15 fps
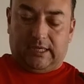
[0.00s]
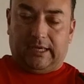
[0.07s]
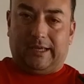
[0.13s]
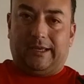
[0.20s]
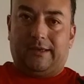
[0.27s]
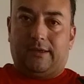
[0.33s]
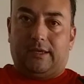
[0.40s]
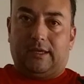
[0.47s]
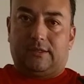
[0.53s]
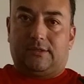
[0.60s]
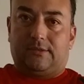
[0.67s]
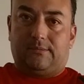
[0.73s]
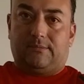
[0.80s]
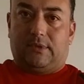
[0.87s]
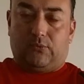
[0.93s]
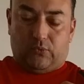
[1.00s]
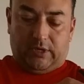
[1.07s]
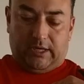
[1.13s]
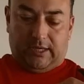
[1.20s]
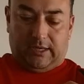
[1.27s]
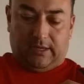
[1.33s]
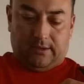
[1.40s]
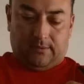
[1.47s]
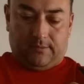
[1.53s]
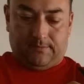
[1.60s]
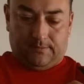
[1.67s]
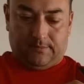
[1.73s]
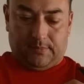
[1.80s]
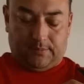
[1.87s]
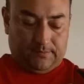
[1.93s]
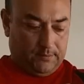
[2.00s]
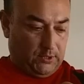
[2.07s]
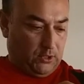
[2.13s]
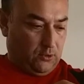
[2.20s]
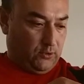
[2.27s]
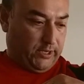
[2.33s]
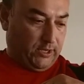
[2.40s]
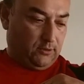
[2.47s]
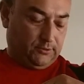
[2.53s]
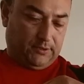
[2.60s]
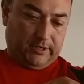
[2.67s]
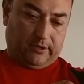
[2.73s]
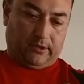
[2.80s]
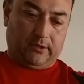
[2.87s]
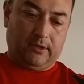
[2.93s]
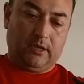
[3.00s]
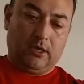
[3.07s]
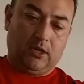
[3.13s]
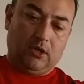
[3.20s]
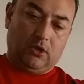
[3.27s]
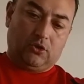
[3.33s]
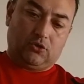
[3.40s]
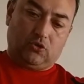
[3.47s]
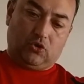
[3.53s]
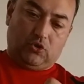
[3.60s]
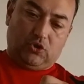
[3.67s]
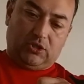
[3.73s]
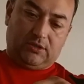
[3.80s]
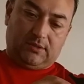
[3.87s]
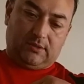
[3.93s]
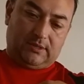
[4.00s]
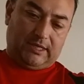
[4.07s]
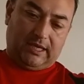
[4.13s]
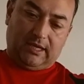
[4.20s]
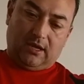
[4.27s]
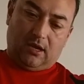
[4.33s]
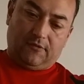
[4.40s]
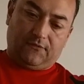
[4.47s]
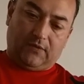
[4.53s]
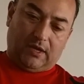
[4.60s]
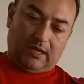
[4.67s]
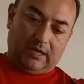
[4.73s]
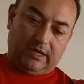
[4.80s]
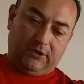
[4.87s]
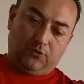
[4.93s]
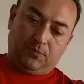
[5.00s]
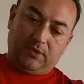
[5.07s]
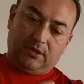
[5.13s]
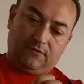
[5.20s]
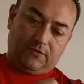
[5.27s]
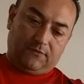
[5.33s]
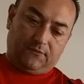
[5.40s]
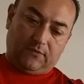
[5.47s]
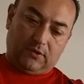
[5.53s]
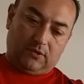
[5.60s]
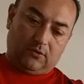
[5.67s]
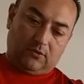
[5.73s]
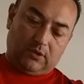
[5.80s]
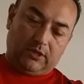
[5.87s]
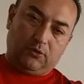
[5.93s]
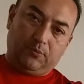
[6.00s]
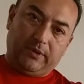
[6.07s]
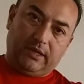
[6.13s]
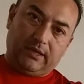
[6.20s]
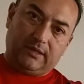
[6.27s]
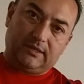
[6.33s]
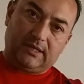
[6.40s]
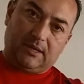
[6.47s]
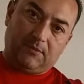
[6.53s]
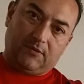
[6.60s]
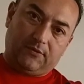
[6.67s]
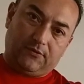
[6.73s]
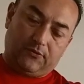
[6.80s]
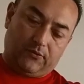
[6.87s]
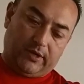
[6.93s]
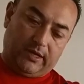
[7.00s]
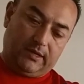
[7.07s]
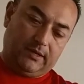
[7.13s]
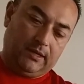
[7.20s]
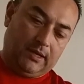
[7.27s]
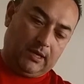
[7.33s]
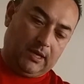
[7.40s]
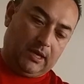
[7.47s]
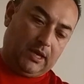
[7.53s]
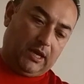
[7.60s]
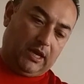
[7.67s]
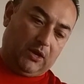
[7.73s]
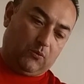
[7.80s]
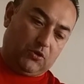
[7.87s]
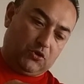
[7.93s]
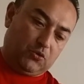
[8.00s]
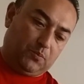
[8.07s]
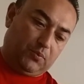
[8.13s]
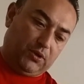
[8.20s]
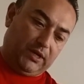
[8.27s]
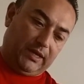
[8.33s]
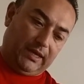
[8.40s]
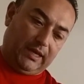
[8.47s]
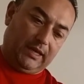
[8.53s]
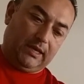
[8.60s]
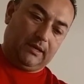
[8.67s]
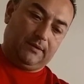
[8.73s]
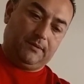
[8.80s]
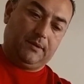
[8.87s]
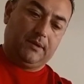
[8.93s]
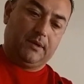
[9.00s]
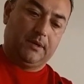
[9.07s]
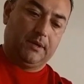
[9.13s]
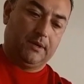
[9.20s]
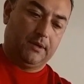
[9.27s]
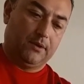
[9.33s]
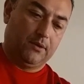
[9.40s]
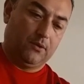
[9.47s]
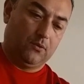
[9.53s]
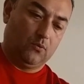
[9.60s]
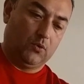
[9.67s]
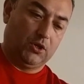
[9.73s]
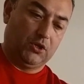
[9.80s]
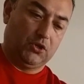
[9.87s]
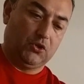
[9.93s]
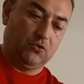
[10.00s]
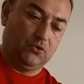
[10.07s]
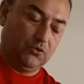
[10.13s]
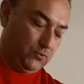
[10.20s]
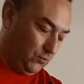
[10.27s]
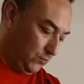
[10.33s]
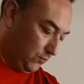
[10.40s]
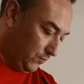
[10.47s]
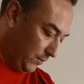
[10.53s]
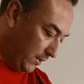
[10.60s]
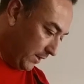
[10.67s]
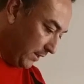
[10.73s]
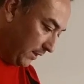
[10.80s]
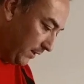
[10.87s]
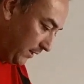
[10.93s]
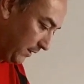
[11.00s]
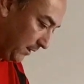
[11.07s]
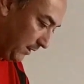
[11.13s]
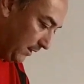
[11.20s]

So this thing, it's really, held there. So you just take off a little bit of, a little bit at a time of the thread. And when you put it in, what you do